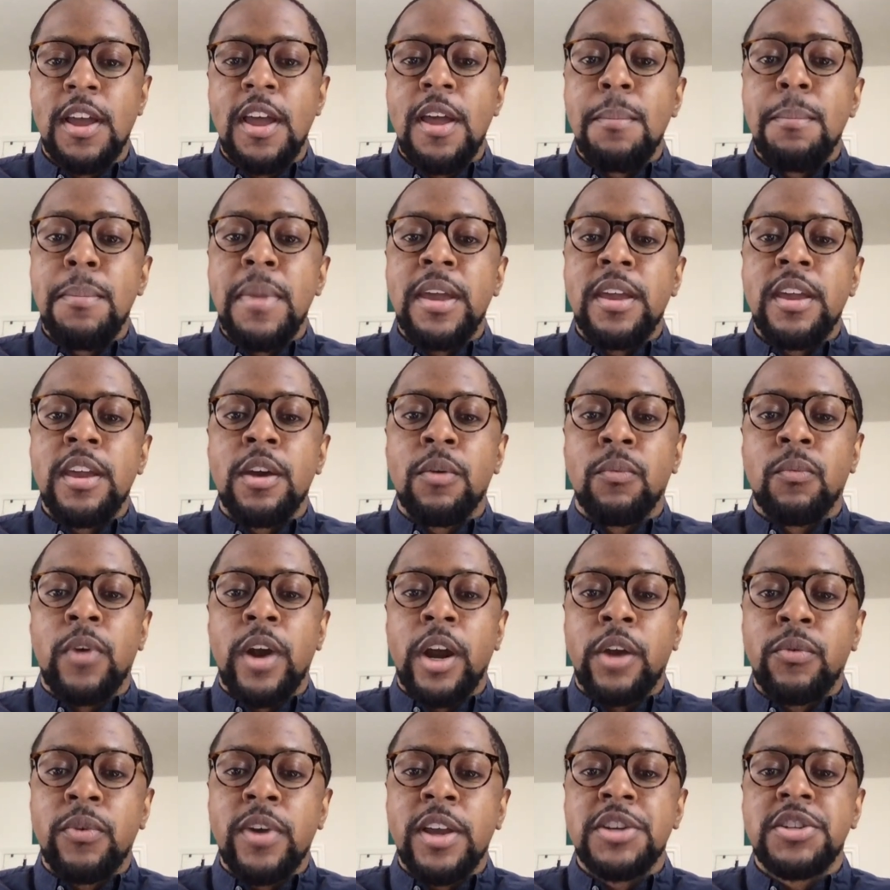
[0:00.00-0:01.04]
making it
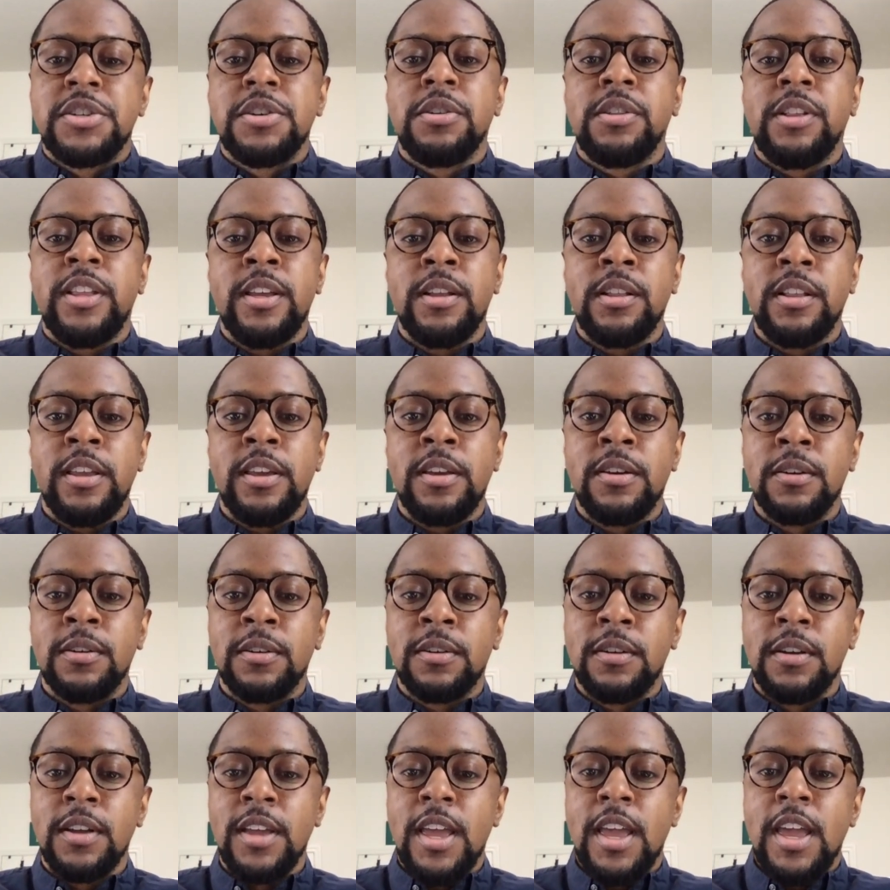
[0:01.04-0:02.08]
recreationally
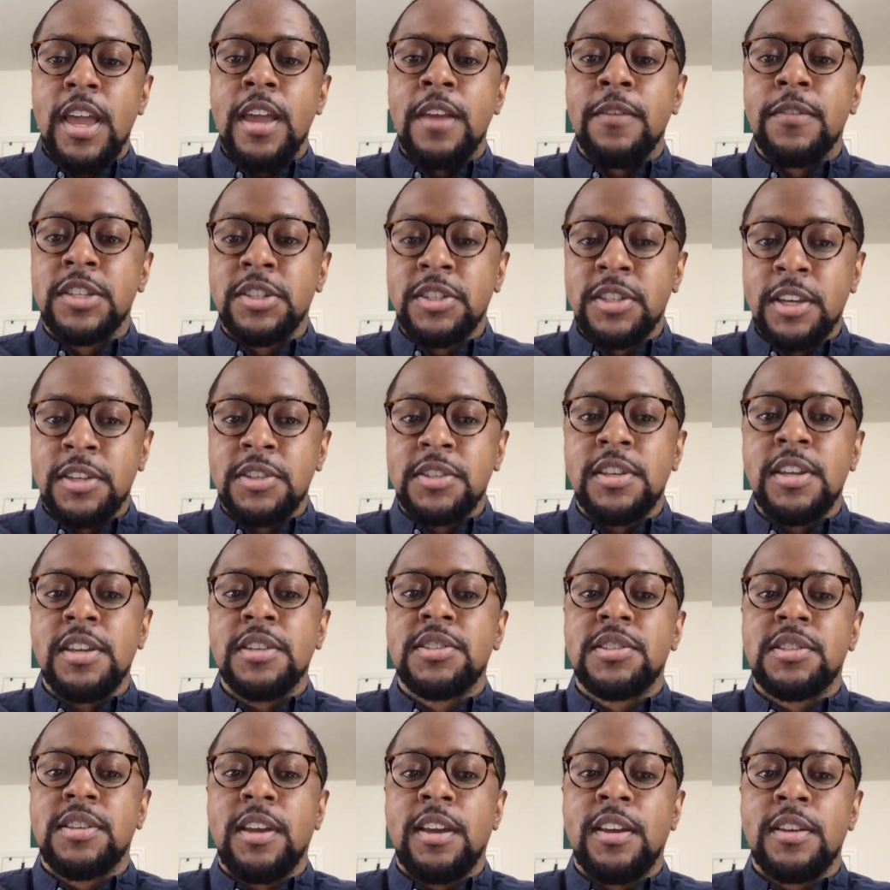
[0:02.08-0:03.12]
legal in 16
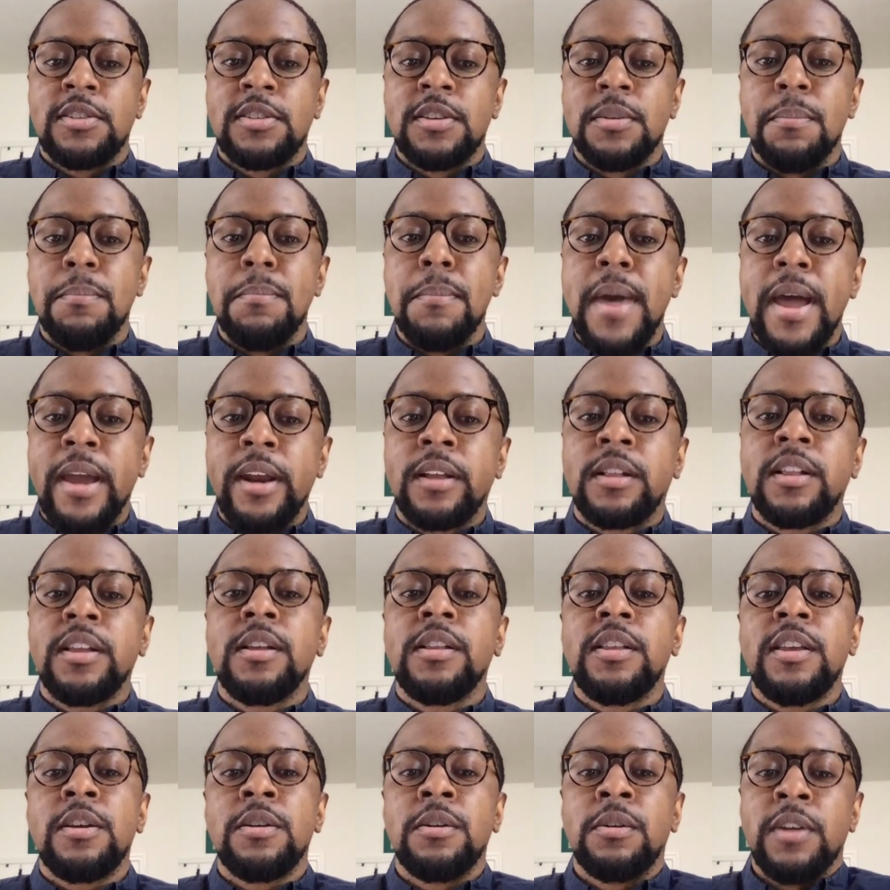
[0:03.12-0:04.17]
states, medically
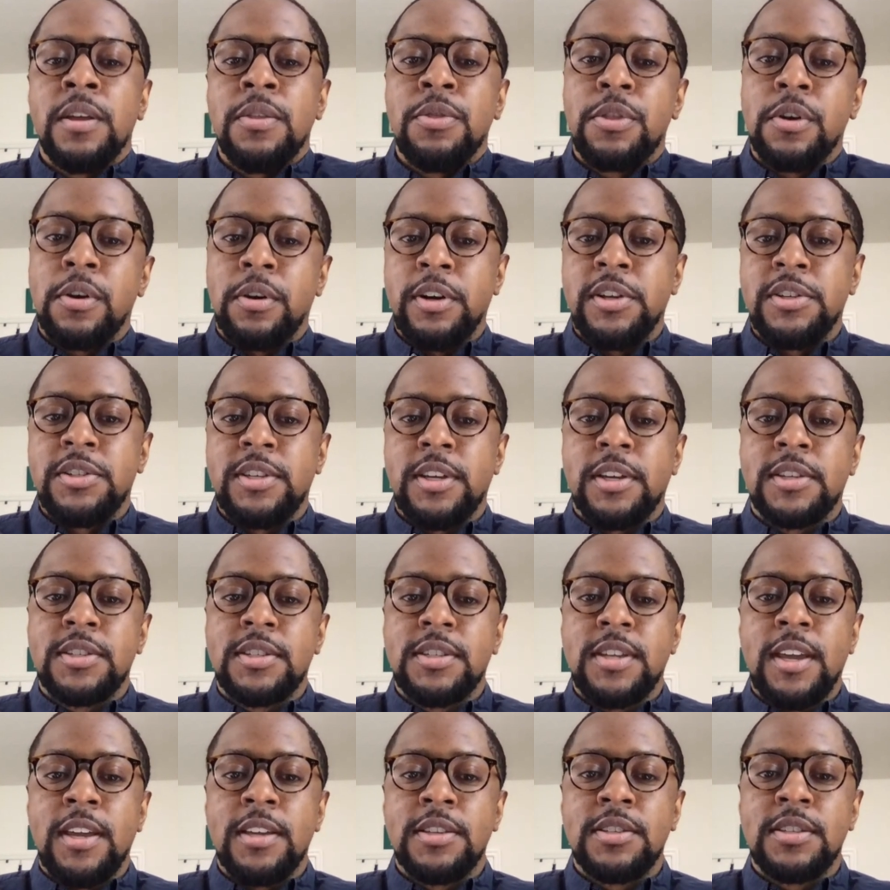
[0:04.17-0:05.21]
legal in 36
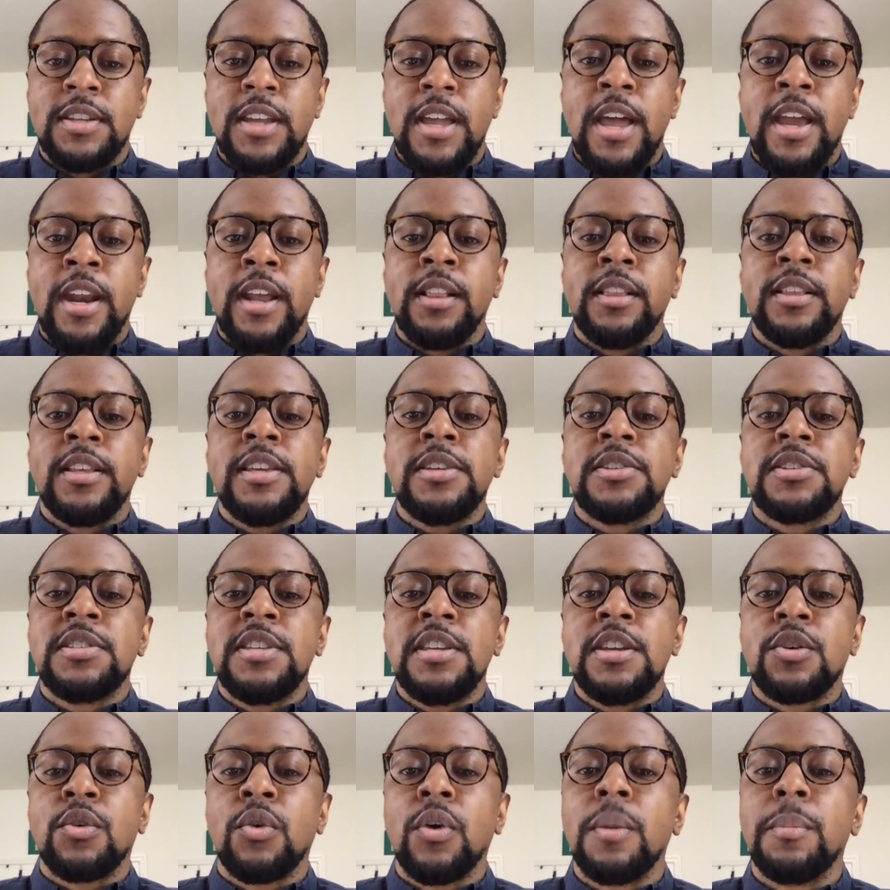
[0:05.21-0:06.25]
states, and at least
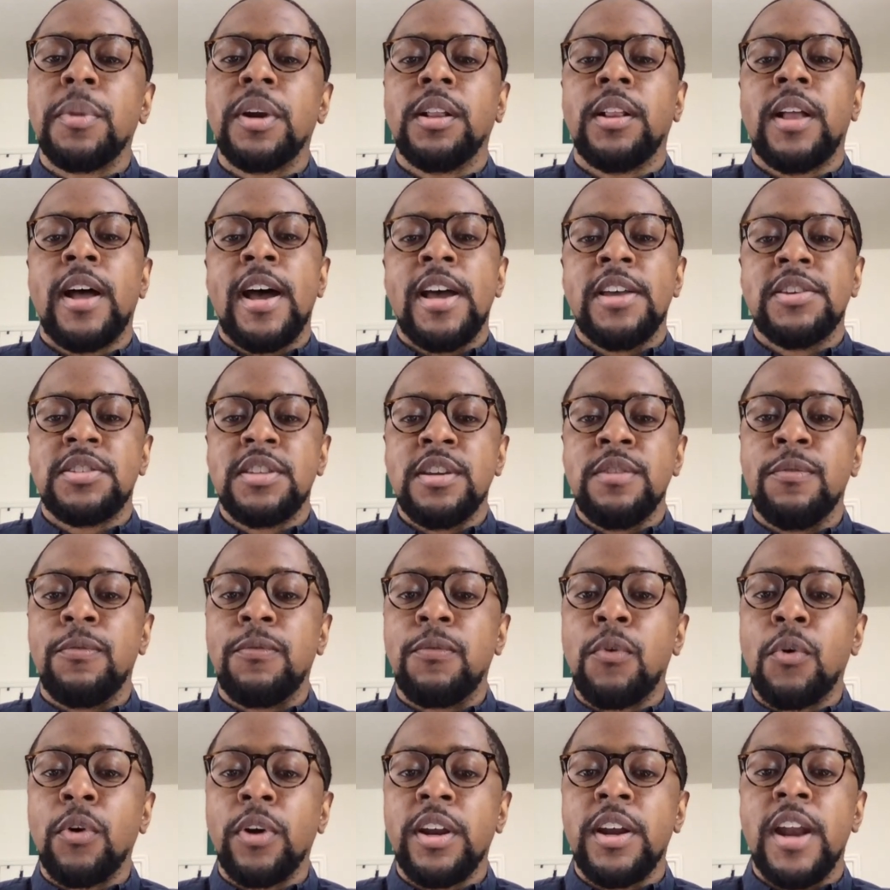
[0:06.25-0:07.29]
decriminalized in
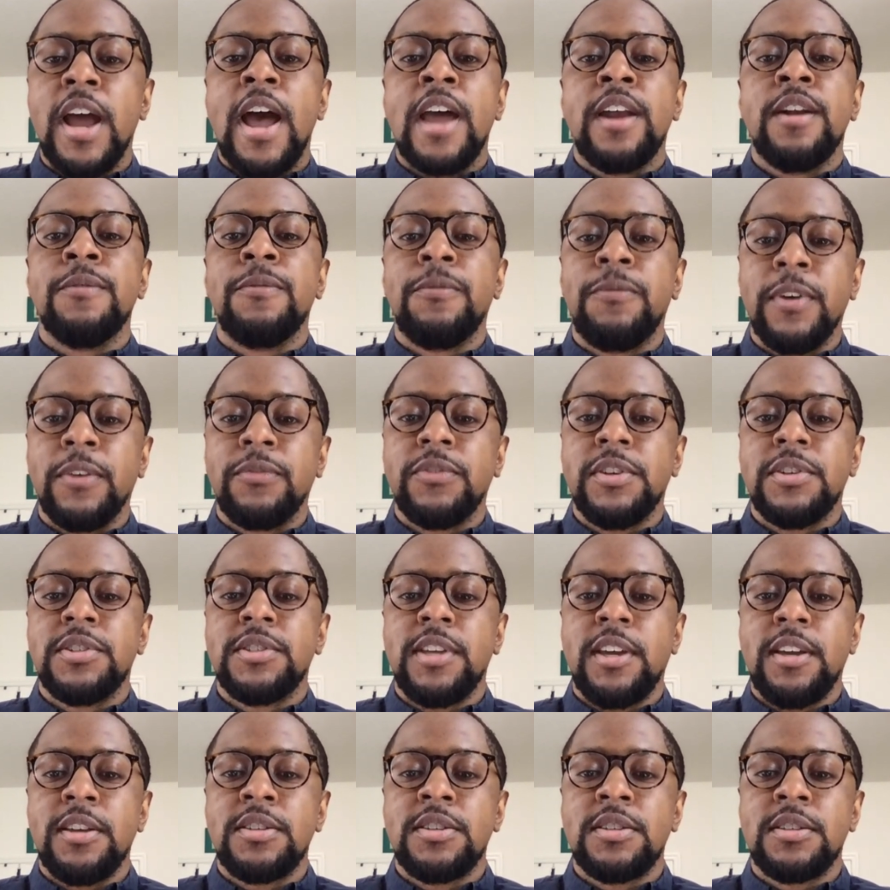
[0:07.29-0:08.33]
49 of 50
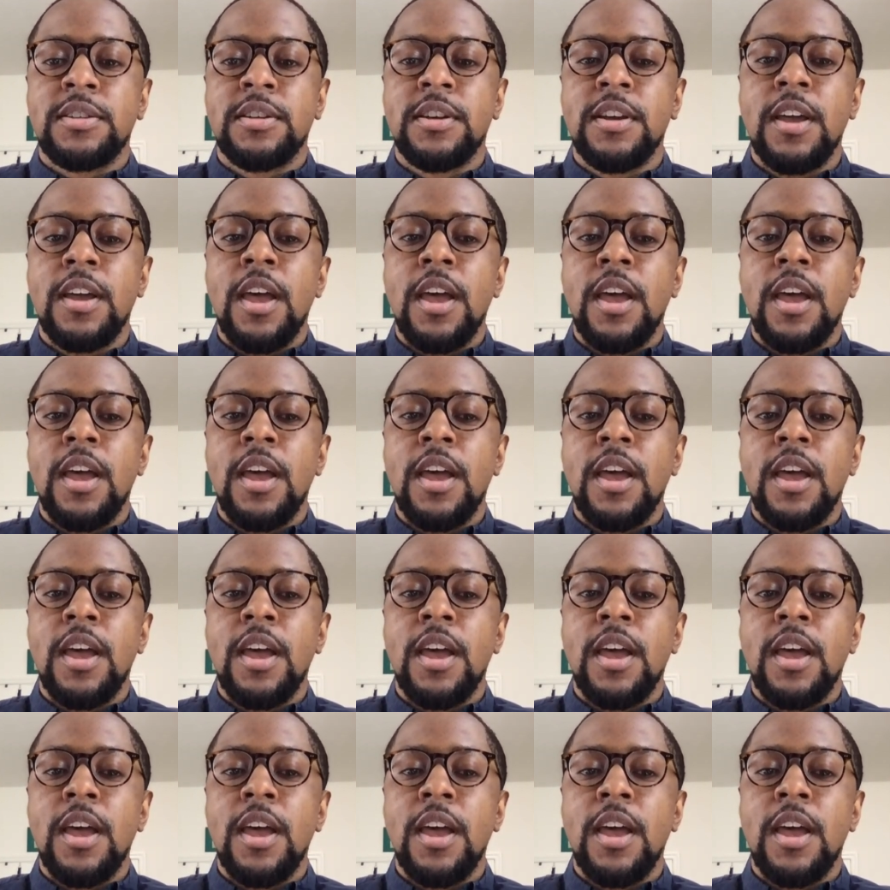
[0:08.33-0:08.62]
states.